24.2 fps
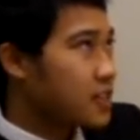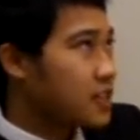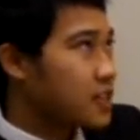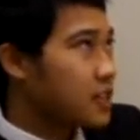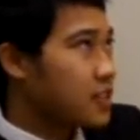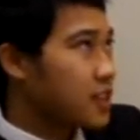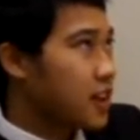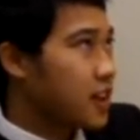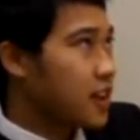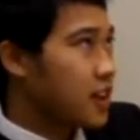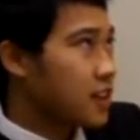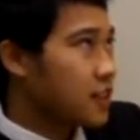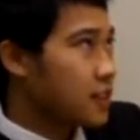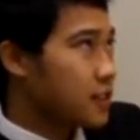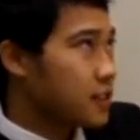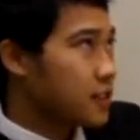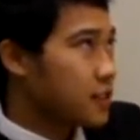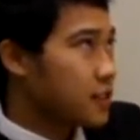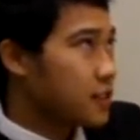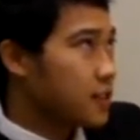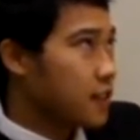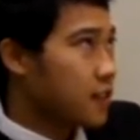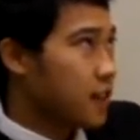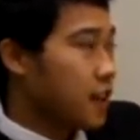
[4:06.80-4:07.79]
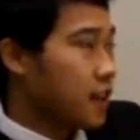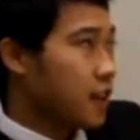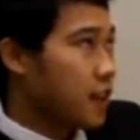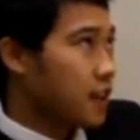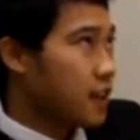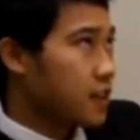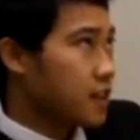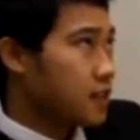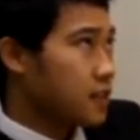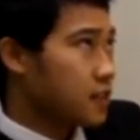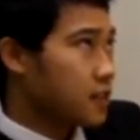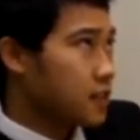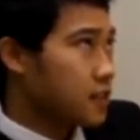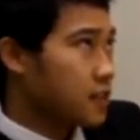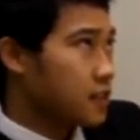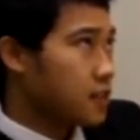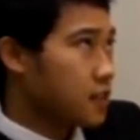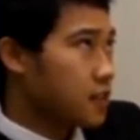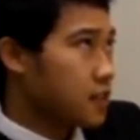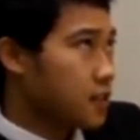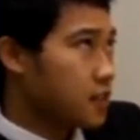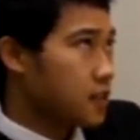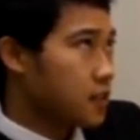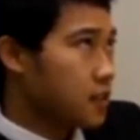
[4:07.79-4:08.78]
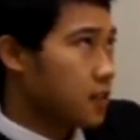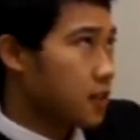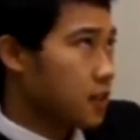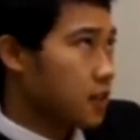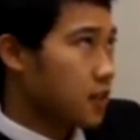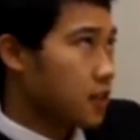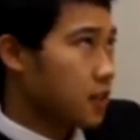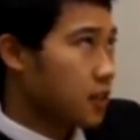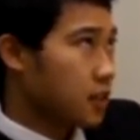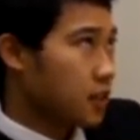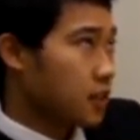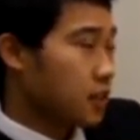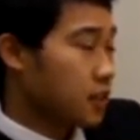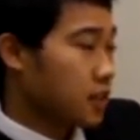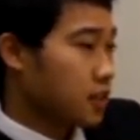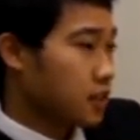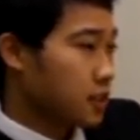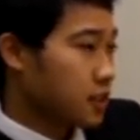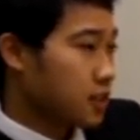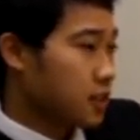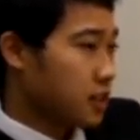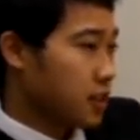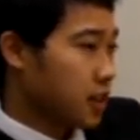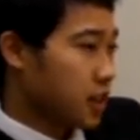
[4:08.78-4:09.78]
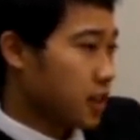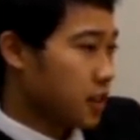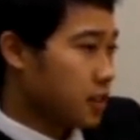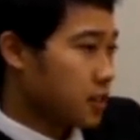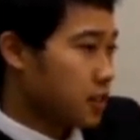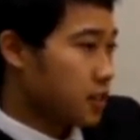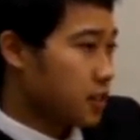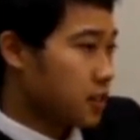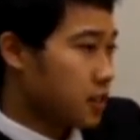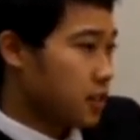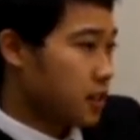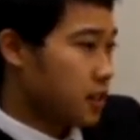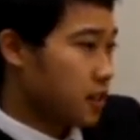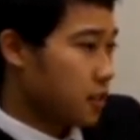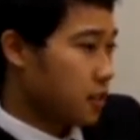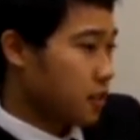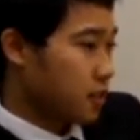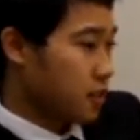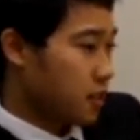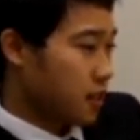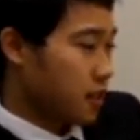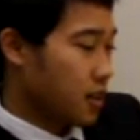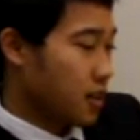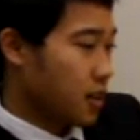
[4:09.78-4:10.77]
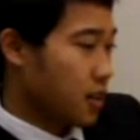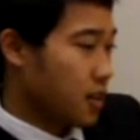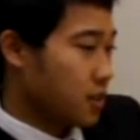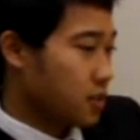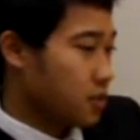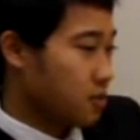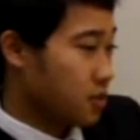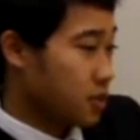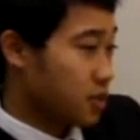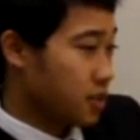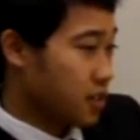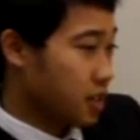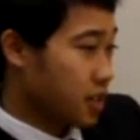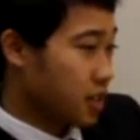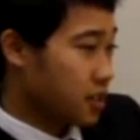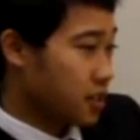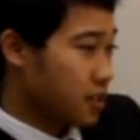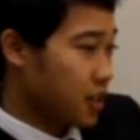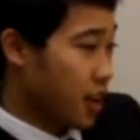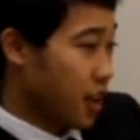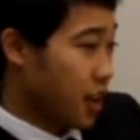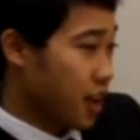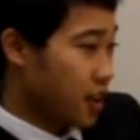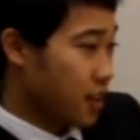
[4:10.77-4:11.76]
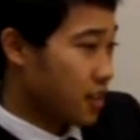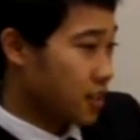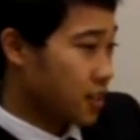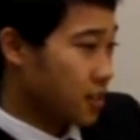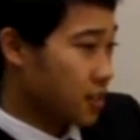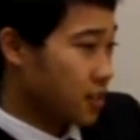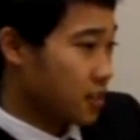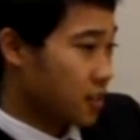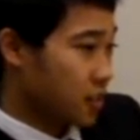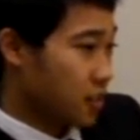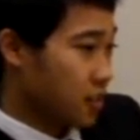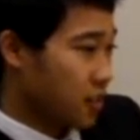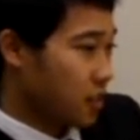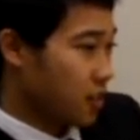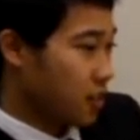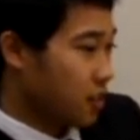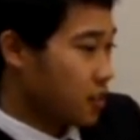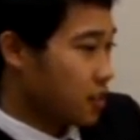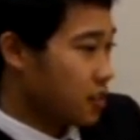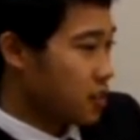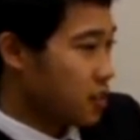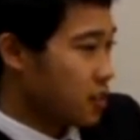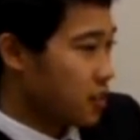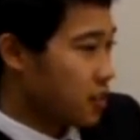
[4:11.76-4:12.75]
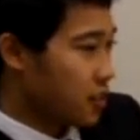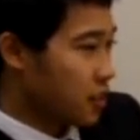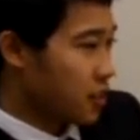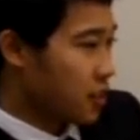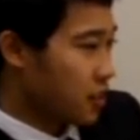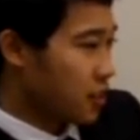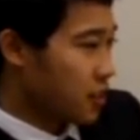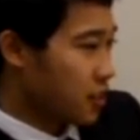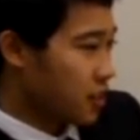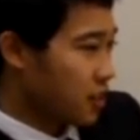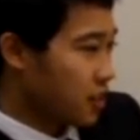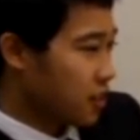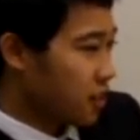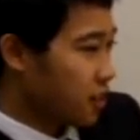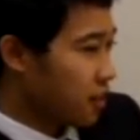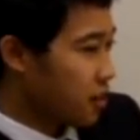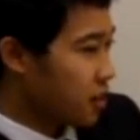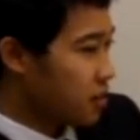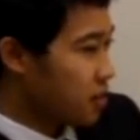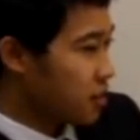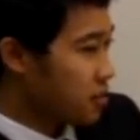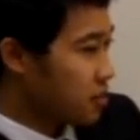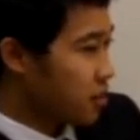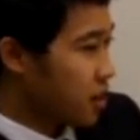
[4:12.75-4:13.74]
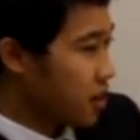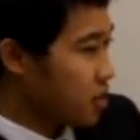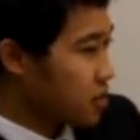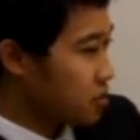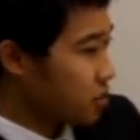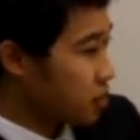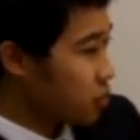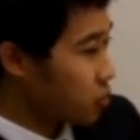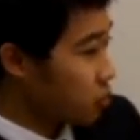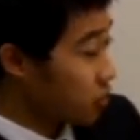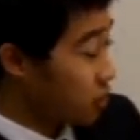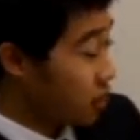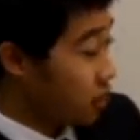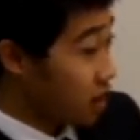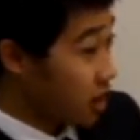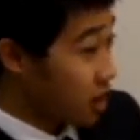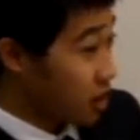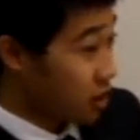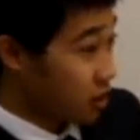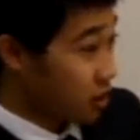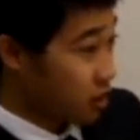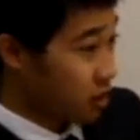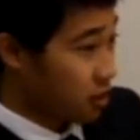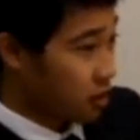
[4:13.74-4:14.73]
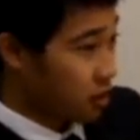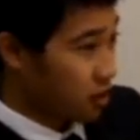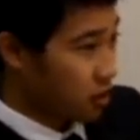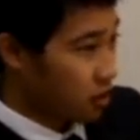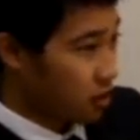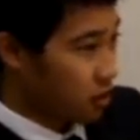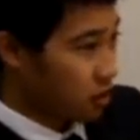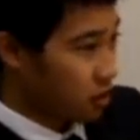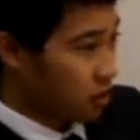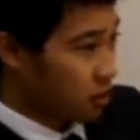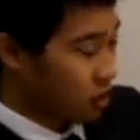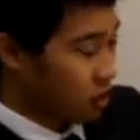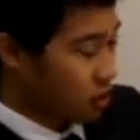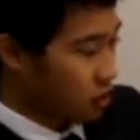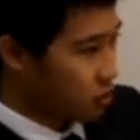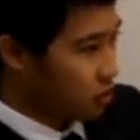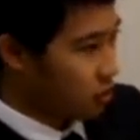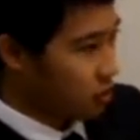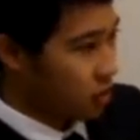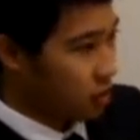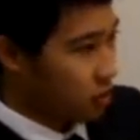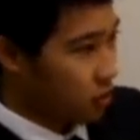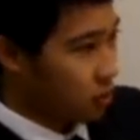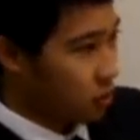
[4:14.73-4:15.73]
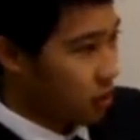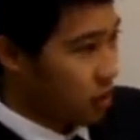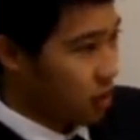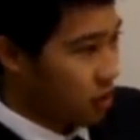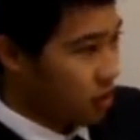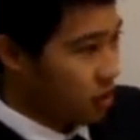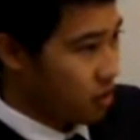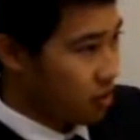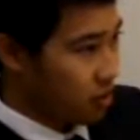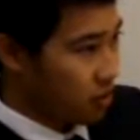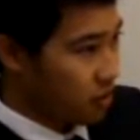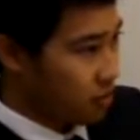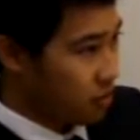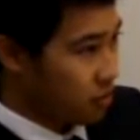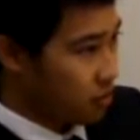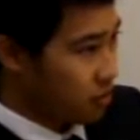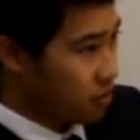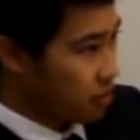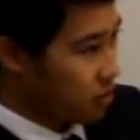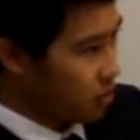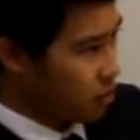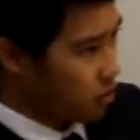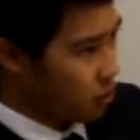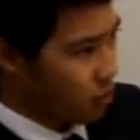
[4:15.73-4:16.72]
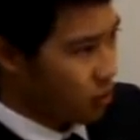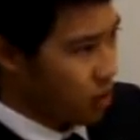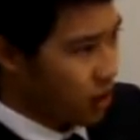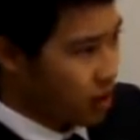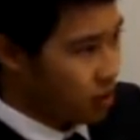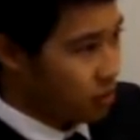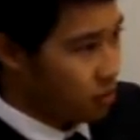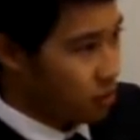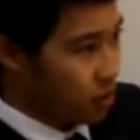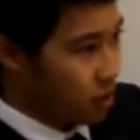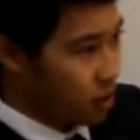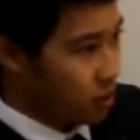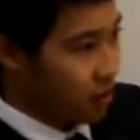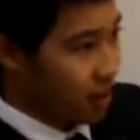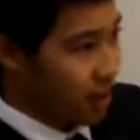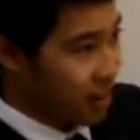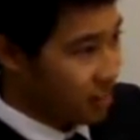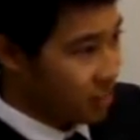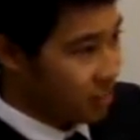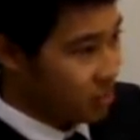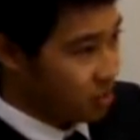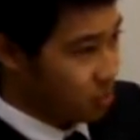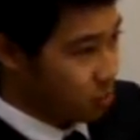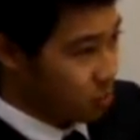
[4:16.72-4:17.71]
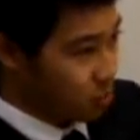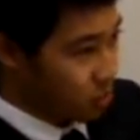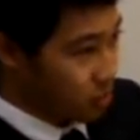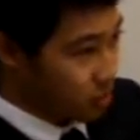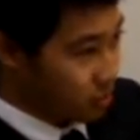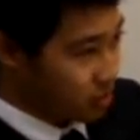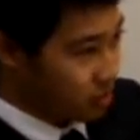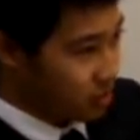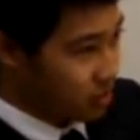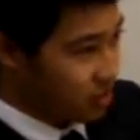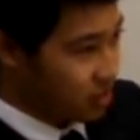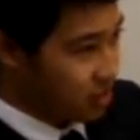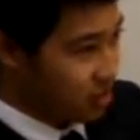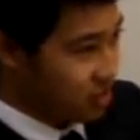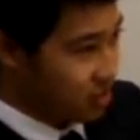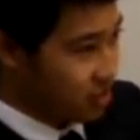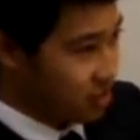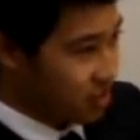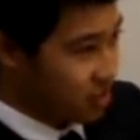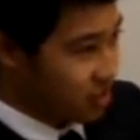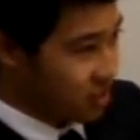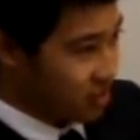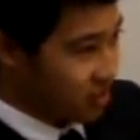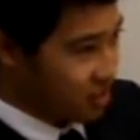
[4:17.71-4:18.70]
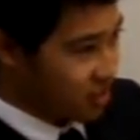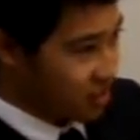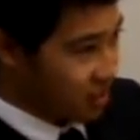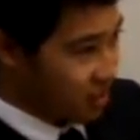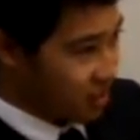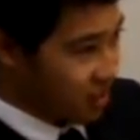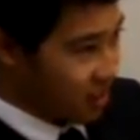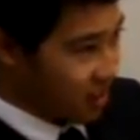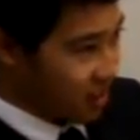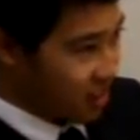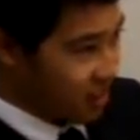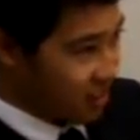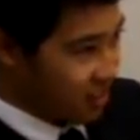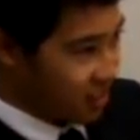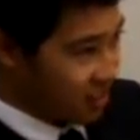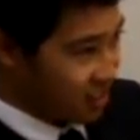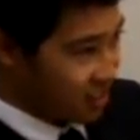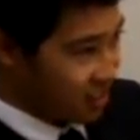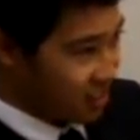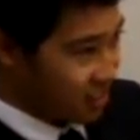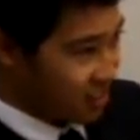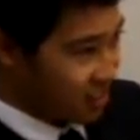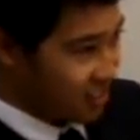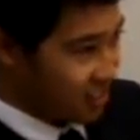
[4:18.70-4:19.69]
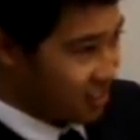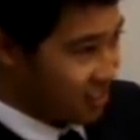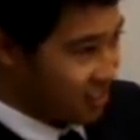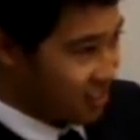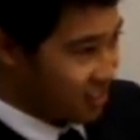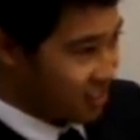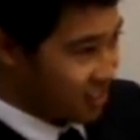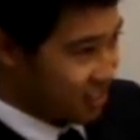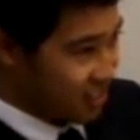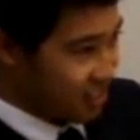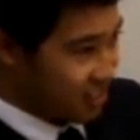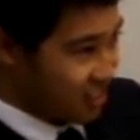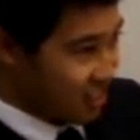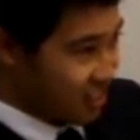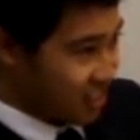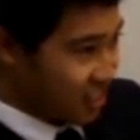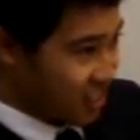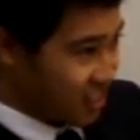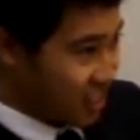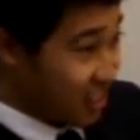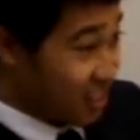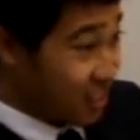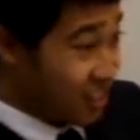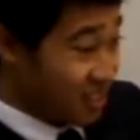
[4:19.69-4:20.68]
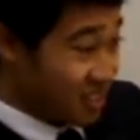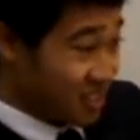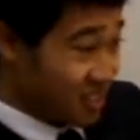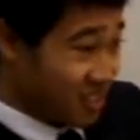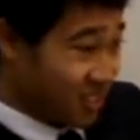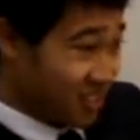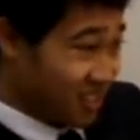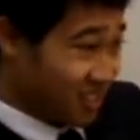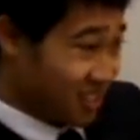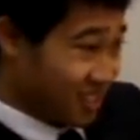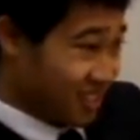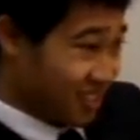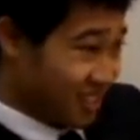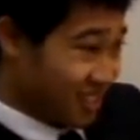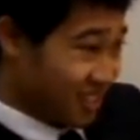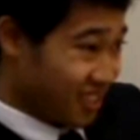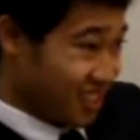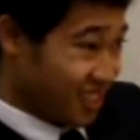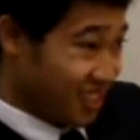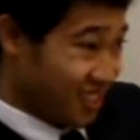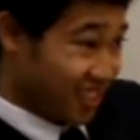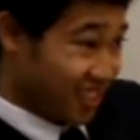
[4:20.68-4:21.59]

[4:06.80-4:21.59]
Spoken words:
it's not as concise or not as precise as cardiology. There are some aspects we're not currently aware of, or why the brain actually works, and it is